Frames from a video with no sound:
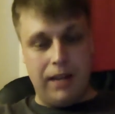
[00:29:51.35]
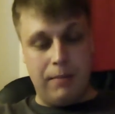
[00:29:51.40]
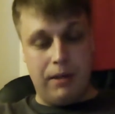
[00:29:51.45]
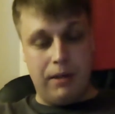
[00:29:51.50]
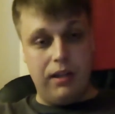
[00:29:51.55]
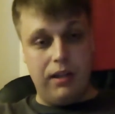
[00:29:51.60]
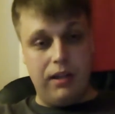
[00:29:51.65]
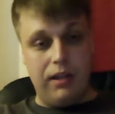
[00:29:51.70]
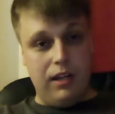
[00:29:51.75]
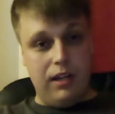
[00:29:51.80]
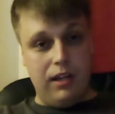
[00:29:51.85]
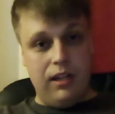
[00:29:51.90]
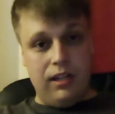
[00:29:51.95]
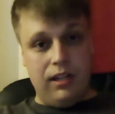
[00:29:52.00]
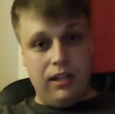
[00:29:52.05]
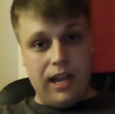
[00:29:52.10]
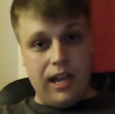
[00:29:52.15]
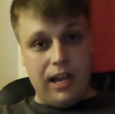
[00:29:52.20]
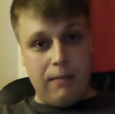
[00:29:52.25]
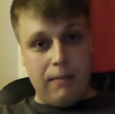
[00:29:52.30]
But
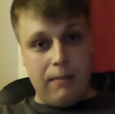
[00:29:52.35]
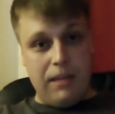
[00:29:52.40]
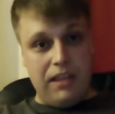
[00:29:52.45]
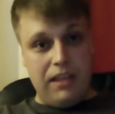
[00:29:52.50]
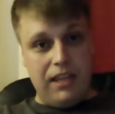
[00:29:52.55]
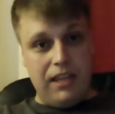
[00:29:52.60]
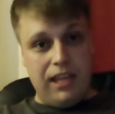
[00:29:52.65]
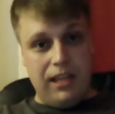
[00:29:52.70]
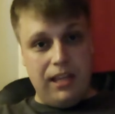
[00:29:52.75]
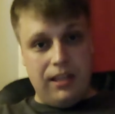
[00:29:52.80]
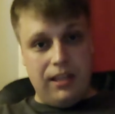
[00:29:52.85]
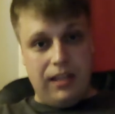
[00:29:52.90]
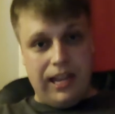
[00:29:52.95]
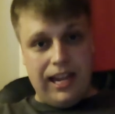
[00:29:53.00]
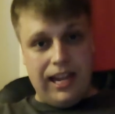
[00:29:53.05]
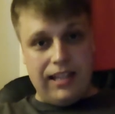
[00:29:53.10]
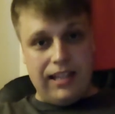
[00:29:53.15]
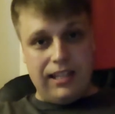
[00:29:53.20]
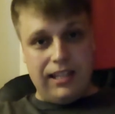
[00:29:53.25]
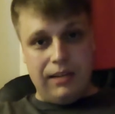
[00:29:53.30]
Yeah, I mean the
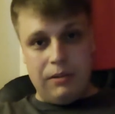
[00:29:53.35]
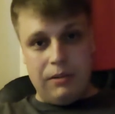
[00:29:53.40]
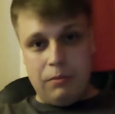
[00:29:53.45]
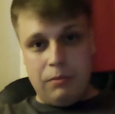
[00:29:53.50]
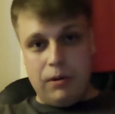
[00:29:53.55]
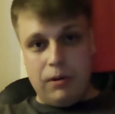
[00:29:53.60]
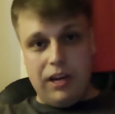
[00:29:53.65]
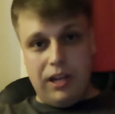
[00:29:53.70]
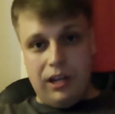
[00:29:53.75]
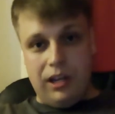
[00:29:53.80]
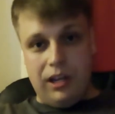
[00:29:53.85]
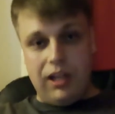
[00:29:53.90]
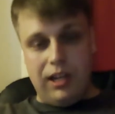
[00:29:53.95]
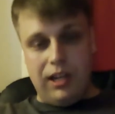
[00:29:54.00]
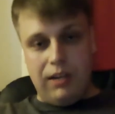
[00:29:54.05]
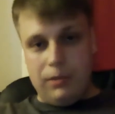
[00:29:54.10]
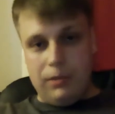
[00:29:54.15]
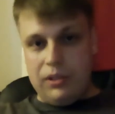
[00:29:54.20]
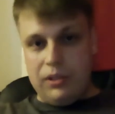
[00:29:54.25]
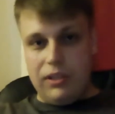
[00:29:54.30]
latency was pretty good.
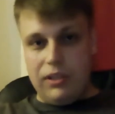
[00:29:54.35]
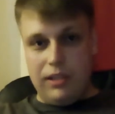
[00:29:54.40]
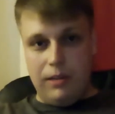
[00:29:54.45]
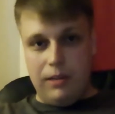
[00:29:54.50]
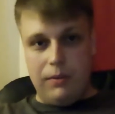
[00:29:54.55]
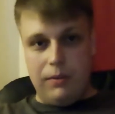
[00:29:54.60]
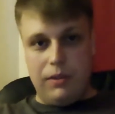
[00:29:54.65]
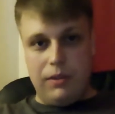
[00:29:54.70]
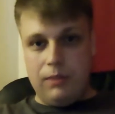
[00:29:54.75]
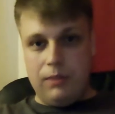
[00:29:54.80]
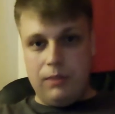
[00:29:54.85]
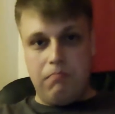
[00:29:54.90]
It's